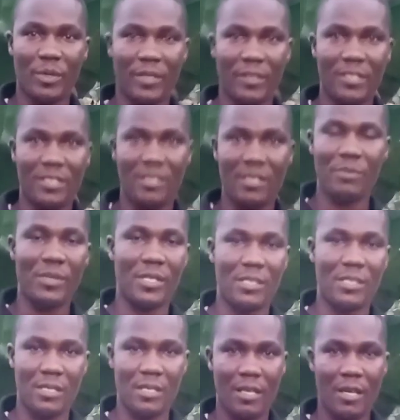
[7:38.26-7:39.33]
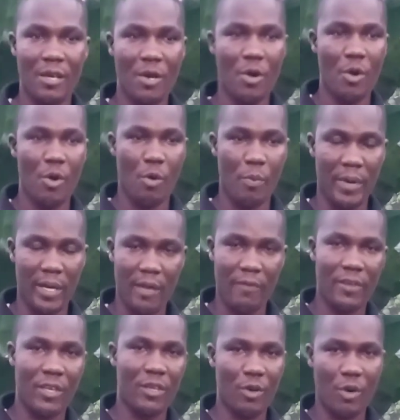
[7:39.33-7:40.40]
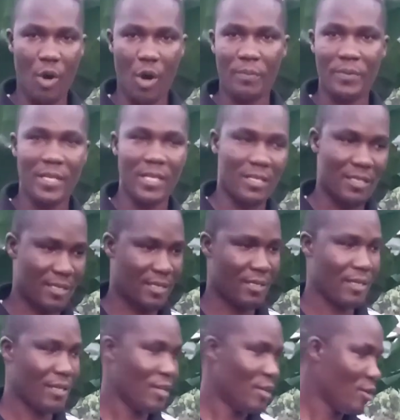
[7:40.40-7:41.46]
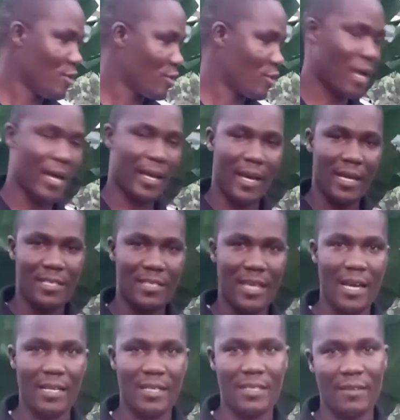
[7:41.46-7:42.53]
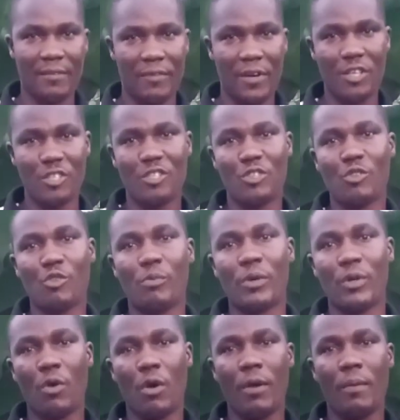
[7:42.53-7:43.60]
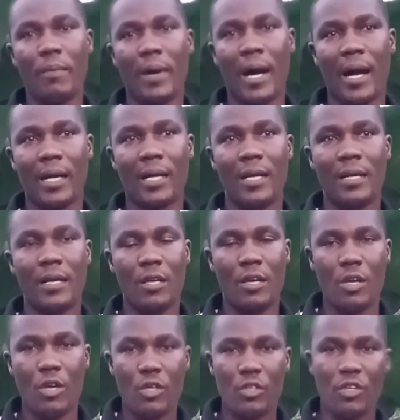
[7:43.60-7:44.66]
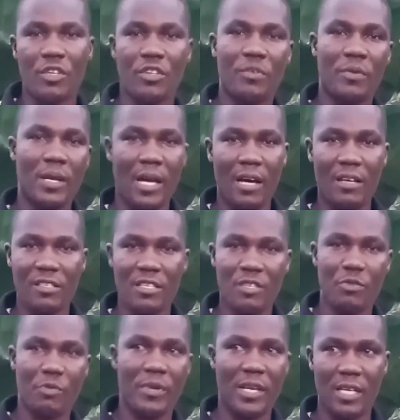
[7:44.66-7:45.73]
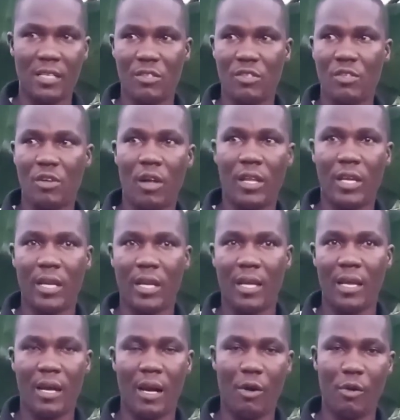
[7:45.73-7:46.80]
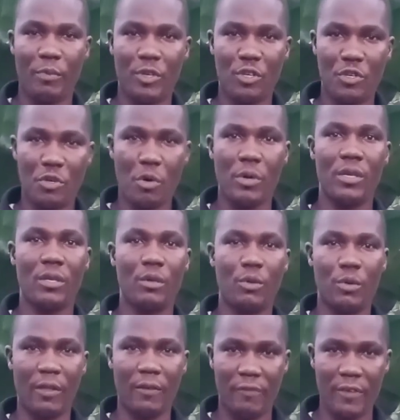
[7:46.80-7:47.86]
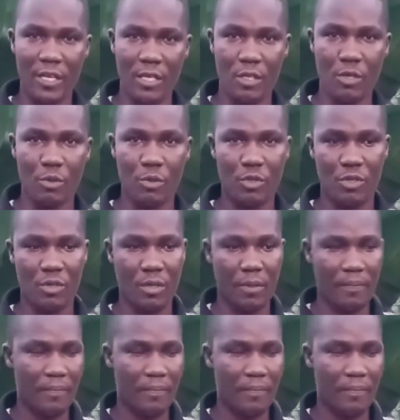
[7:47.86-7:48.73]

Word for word: with the series, we'll be giving you updates. So like I said, very soon we'll be going back to the greenhouses we've been installing. I will be showing you the videos